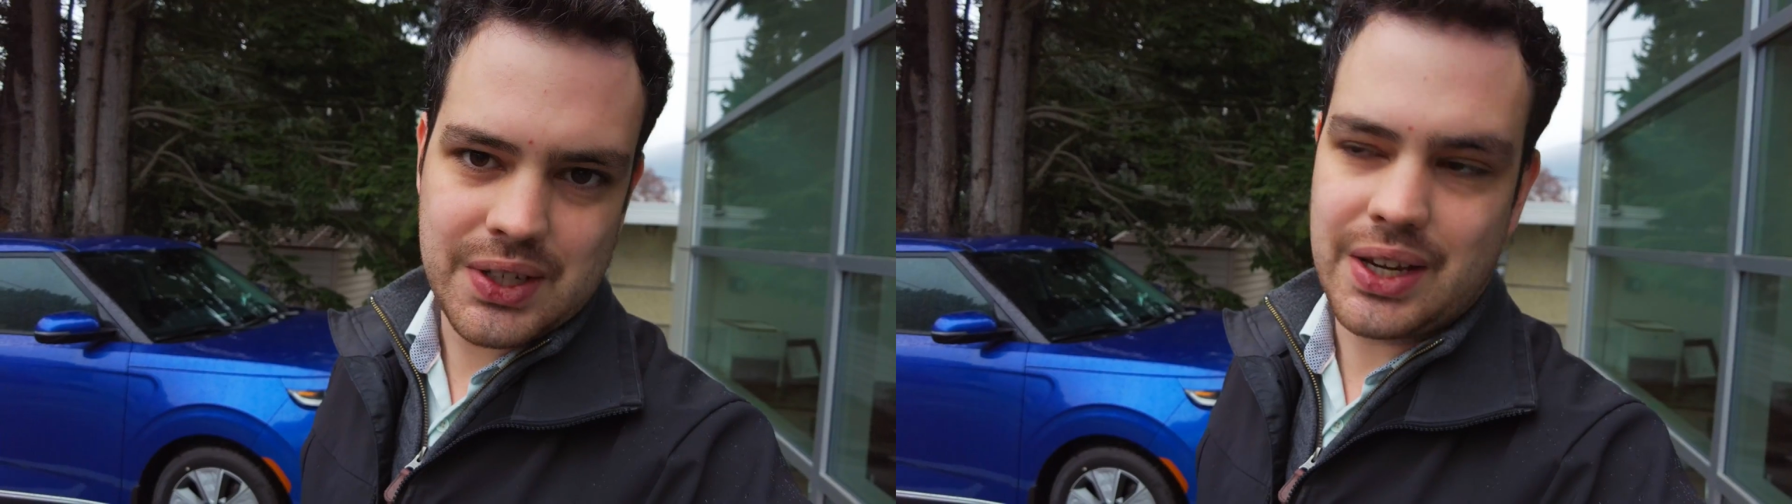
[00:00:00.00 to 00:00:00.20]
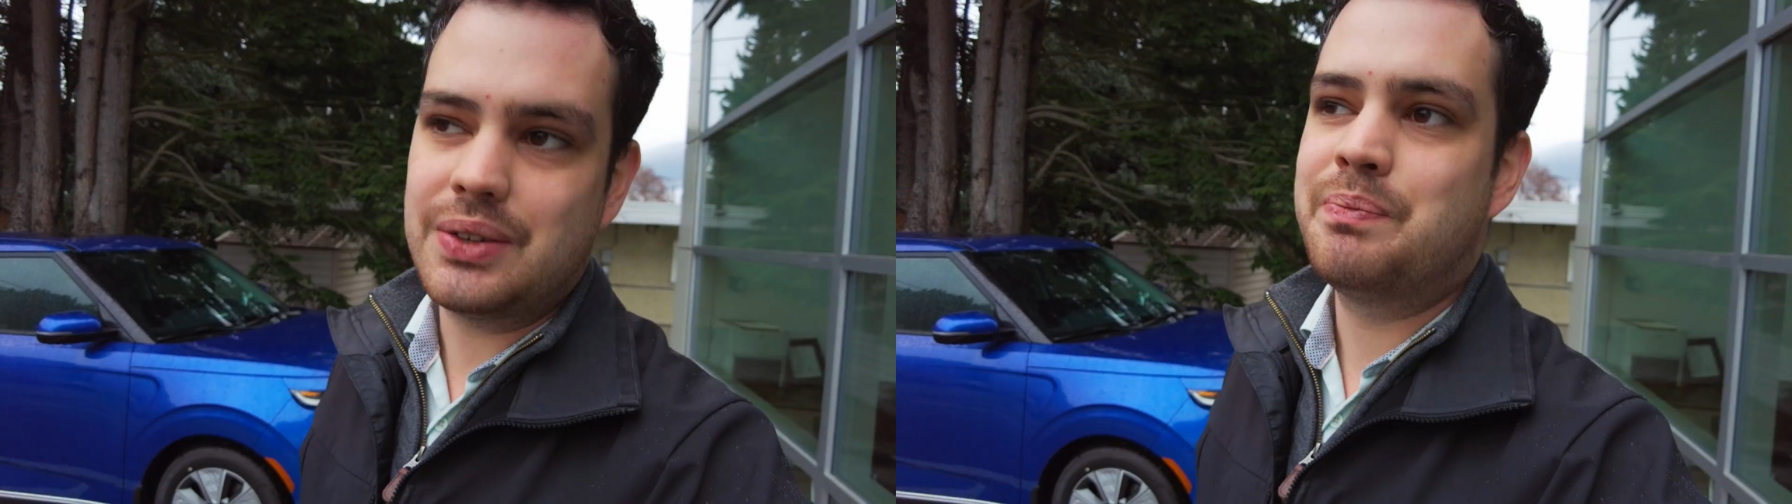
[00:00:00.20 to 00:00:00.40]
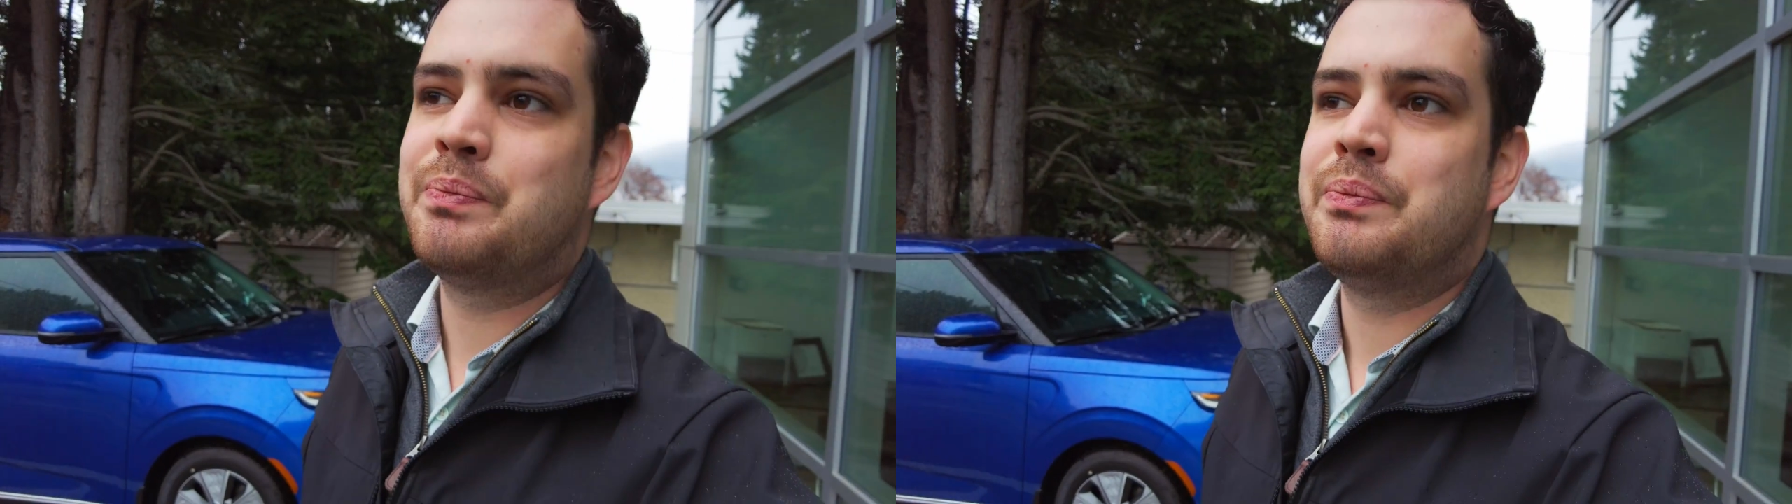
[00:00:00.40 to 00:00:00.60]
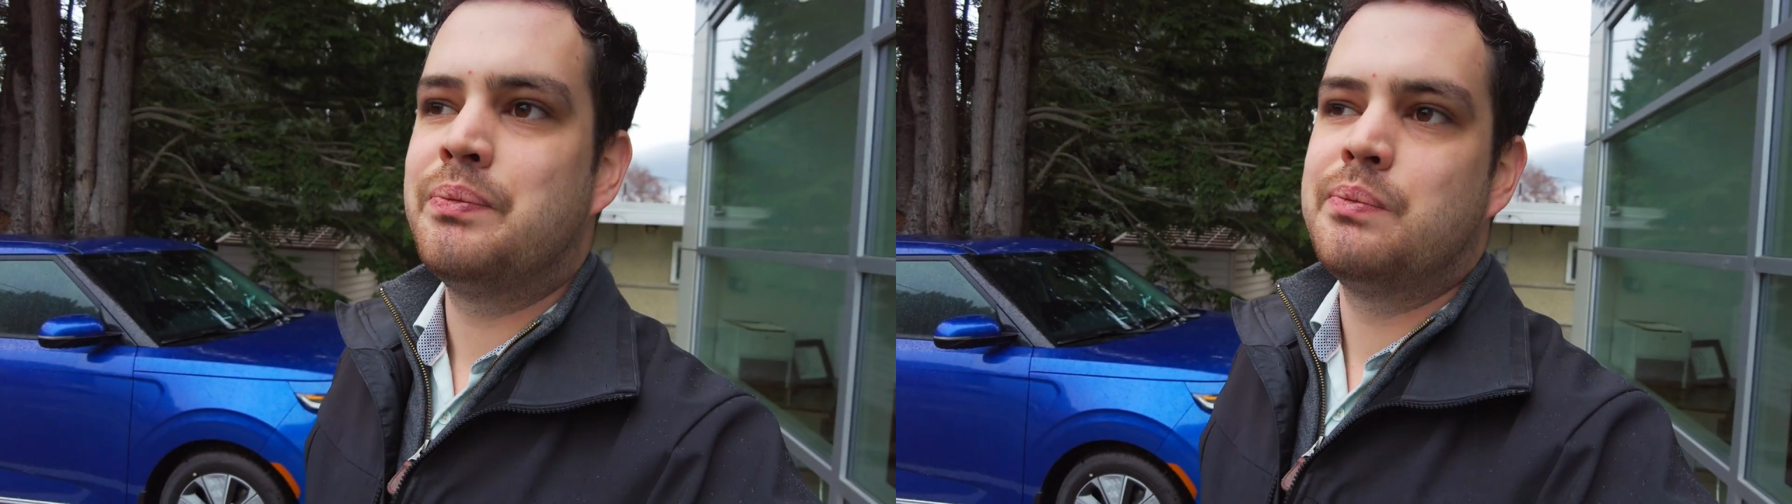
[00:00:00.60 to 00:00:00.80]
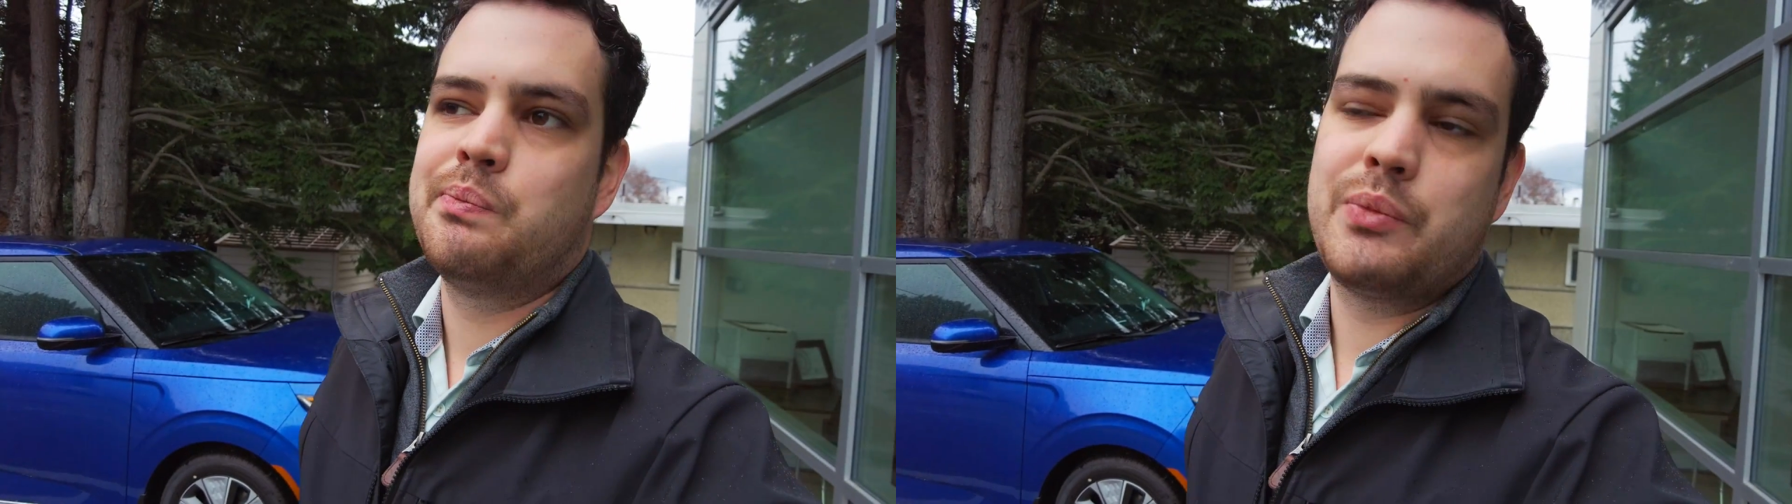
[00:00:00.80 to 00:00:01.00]
say.
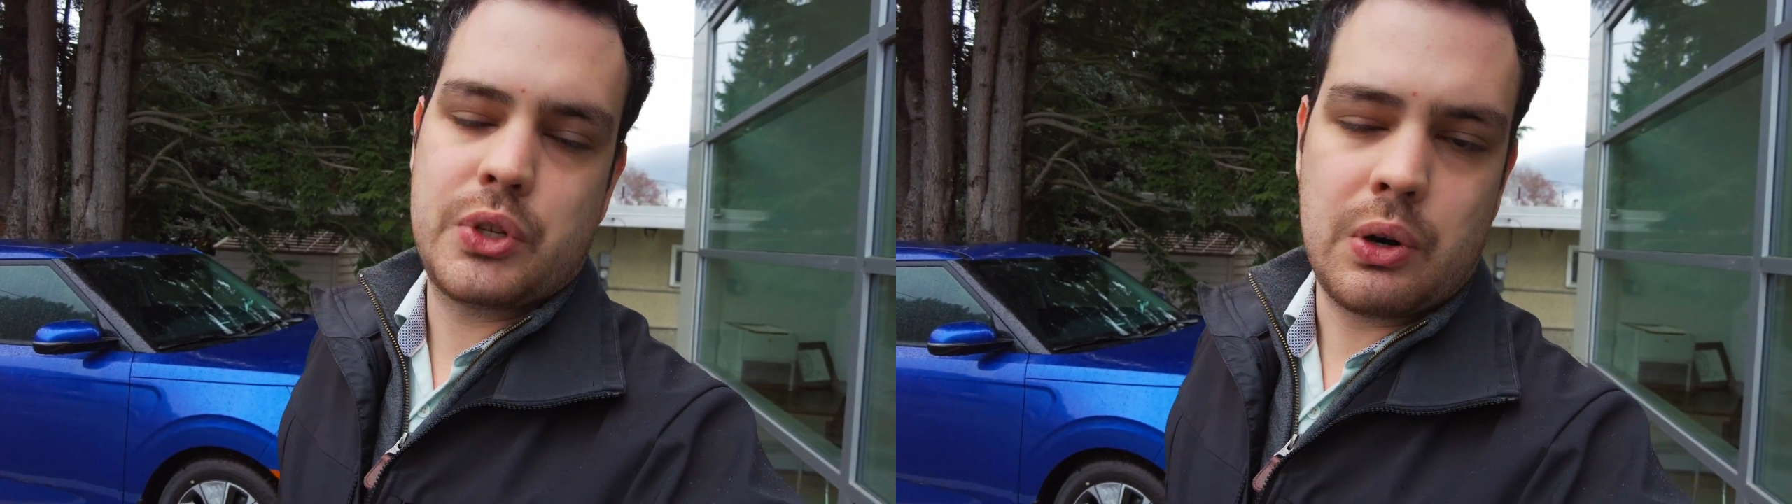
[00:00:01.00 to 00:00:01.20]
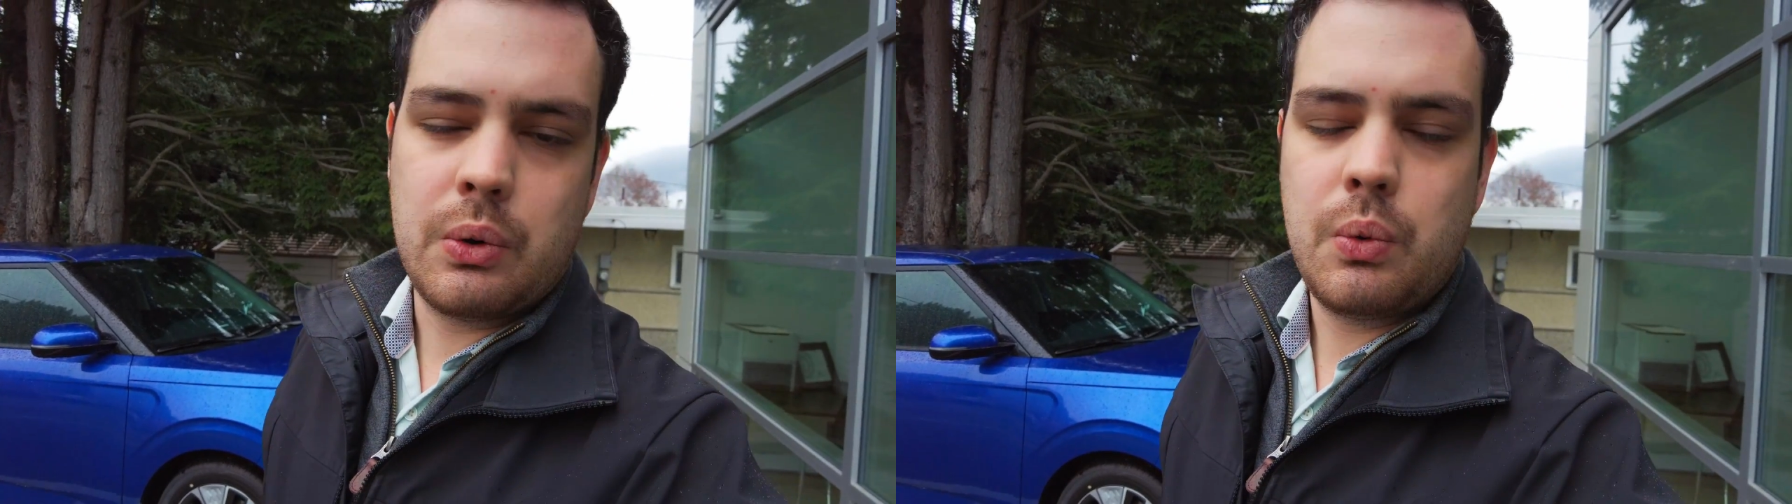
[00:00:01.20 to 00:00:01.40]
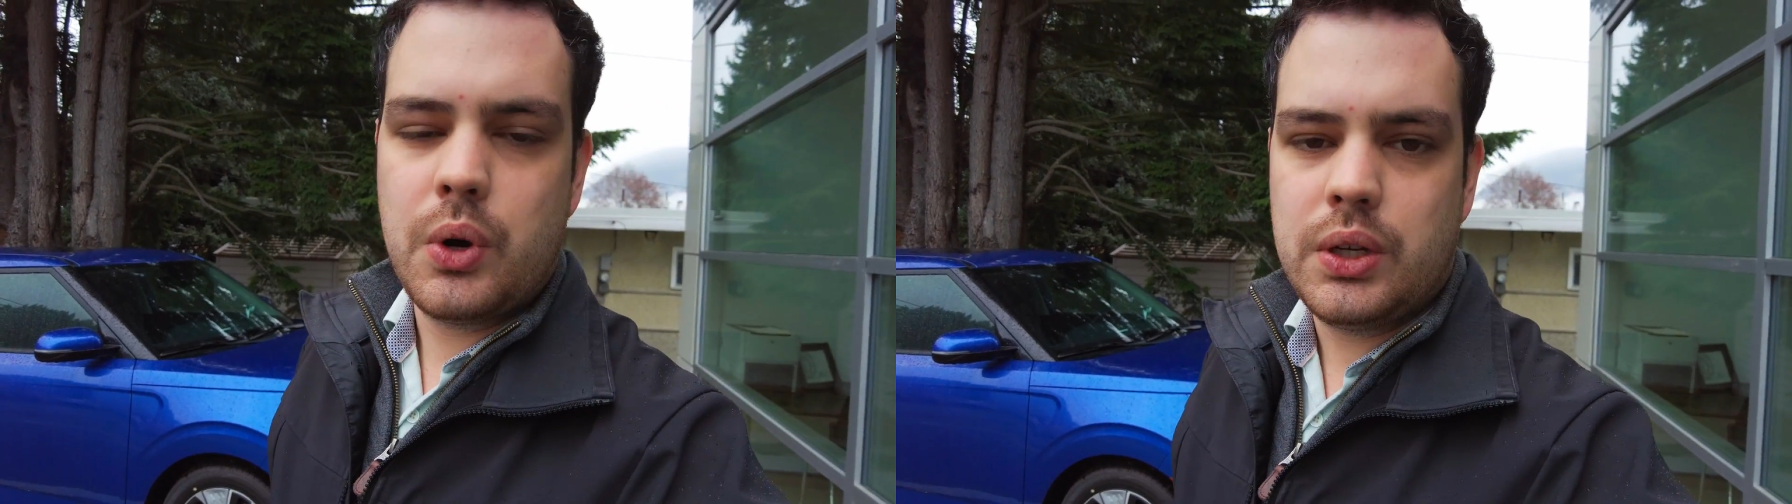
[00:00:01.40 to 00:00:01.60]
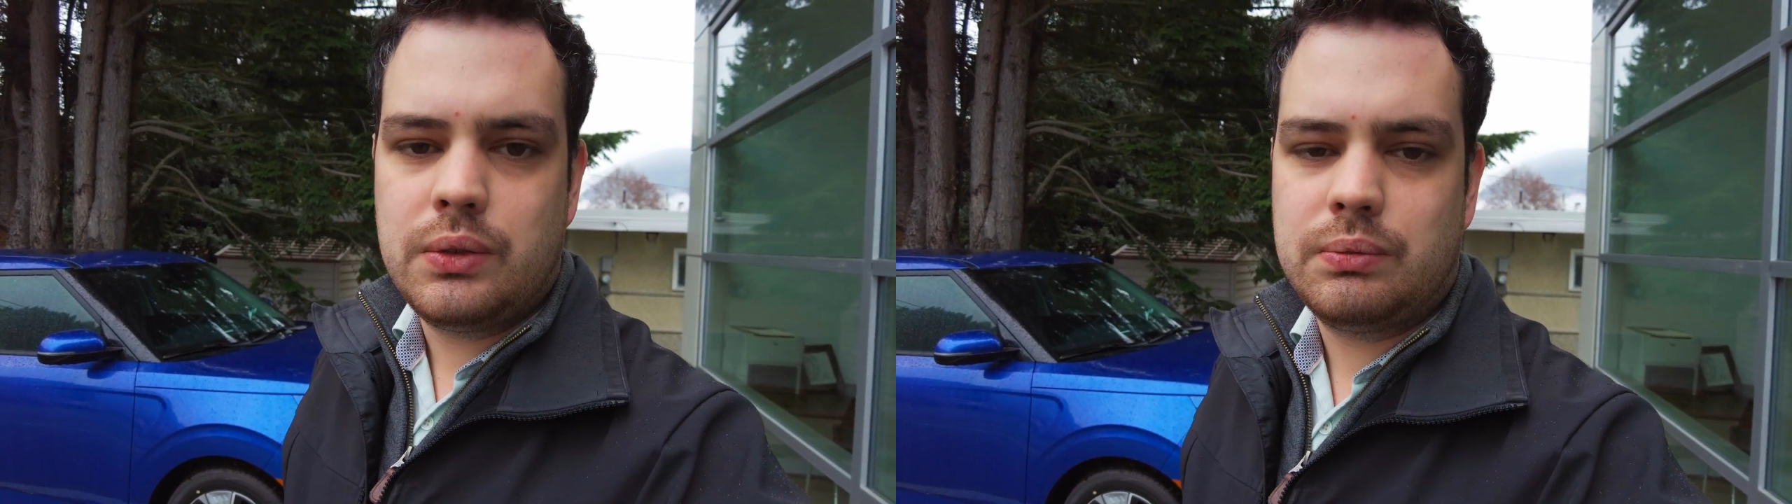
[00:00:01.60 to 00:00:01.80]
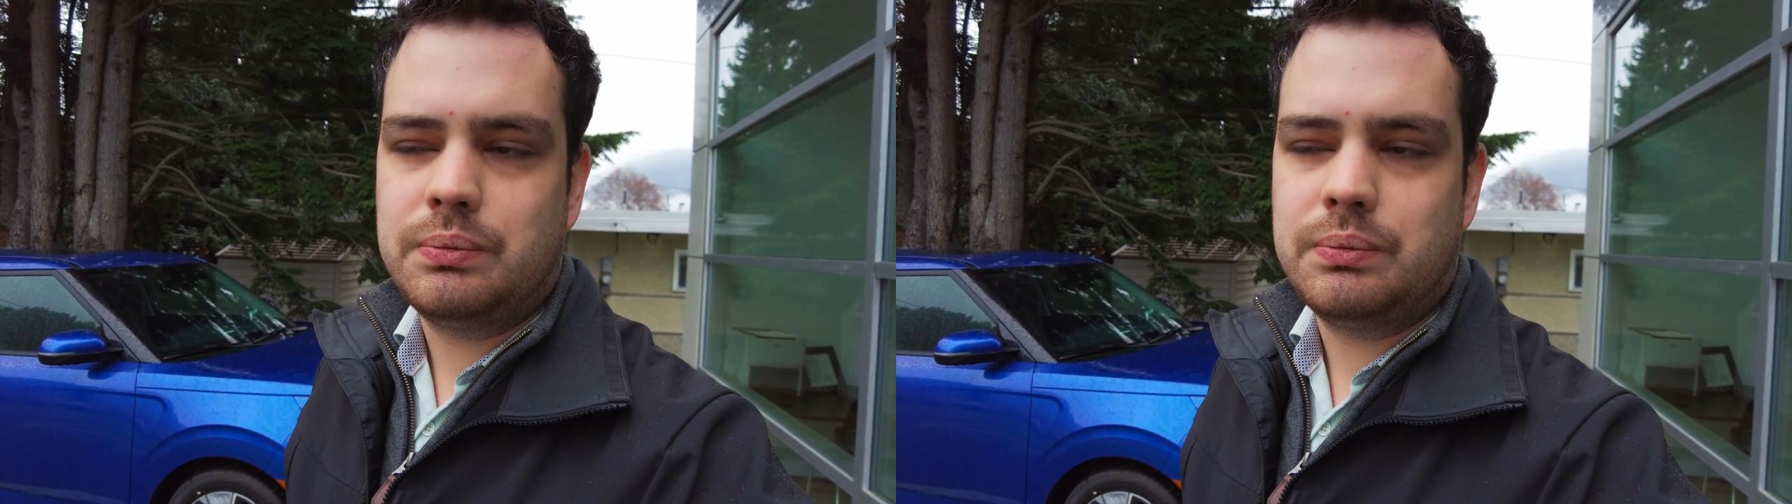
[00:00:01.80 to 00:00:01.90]
So it wouldn't